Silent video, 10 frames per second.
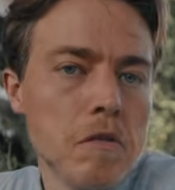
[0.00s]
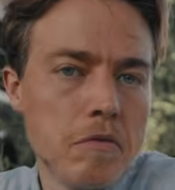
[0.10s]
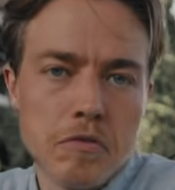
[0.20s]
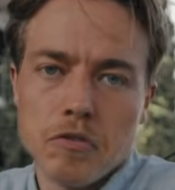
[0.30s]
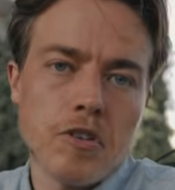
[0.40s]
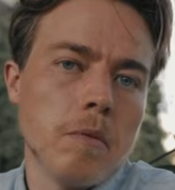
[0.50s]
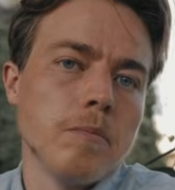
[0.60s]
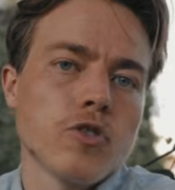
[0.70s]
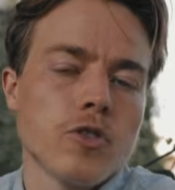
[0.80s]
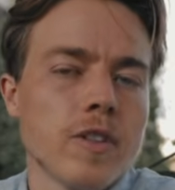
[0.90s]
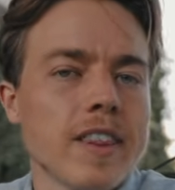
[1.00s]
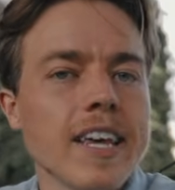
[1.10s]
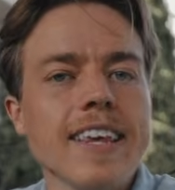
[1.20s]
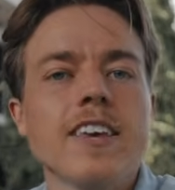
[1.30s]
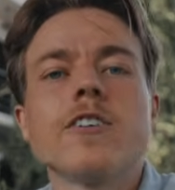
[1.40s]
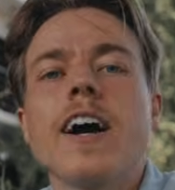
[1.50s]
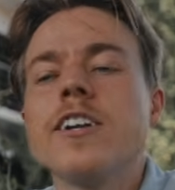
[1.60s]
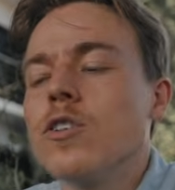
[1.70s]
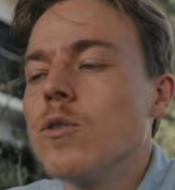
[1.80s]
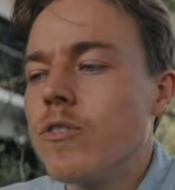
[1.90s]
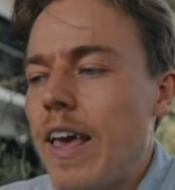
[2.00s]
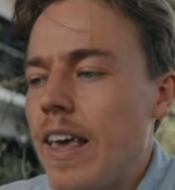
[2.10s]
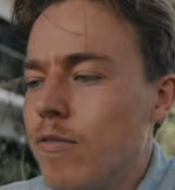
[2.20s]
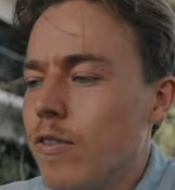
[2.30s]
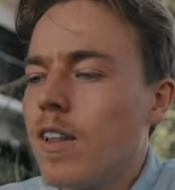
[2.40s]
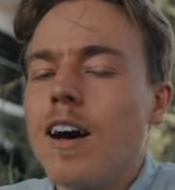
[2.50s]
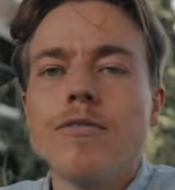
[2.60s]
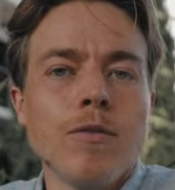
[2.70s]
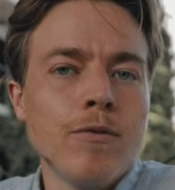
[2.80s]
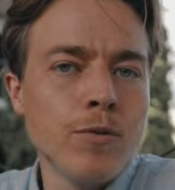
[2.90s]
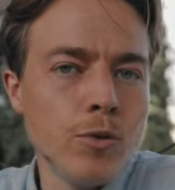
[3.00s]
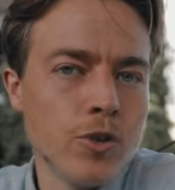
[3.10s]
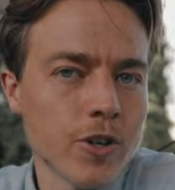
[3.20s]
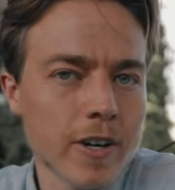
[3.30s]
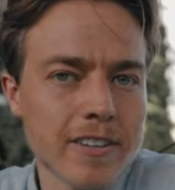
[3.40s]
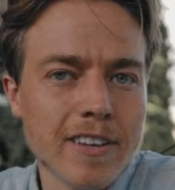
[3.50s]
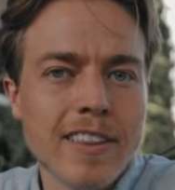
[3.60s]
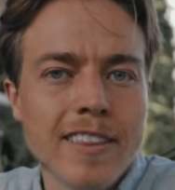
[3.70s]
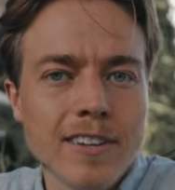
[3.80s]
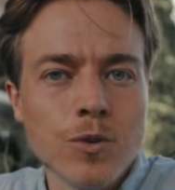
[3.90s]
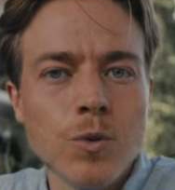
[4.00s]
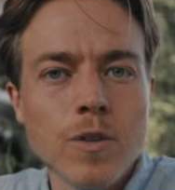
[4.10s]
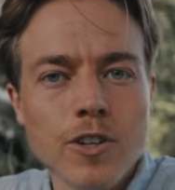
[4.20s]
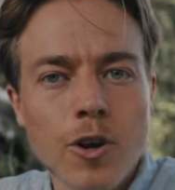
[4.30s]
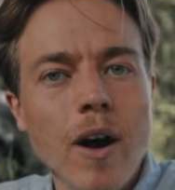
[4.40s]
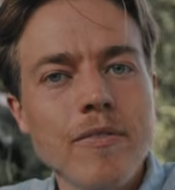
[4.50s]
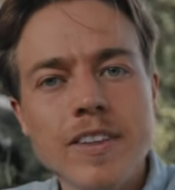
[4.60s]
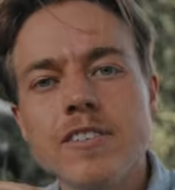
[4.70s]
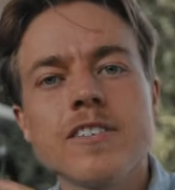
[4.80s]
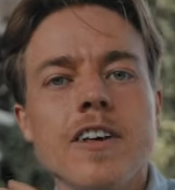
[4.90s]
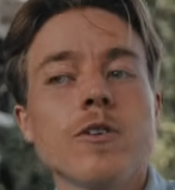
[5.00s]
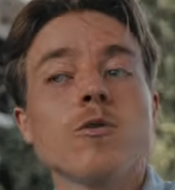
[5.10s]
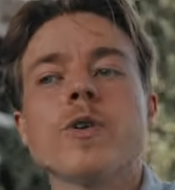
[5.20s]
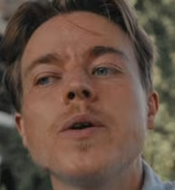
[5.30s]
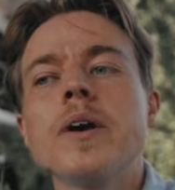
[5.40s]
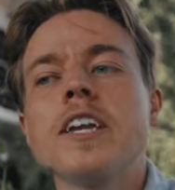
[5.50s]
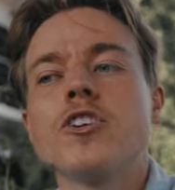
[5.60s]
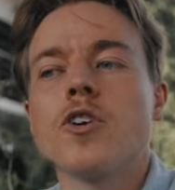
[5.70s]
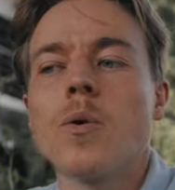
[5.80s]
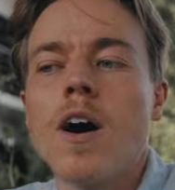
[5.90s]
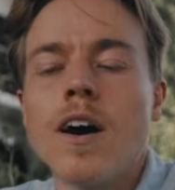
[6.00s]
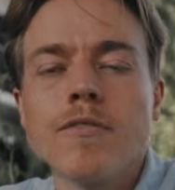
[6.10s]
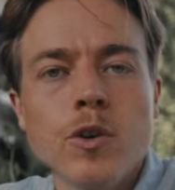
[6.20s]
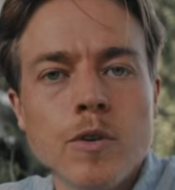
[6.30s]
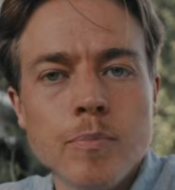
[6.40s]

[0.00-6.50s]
of some certain thing. Here I chose a falafel food truck because I think that's cool to show off. This is another great way to show off your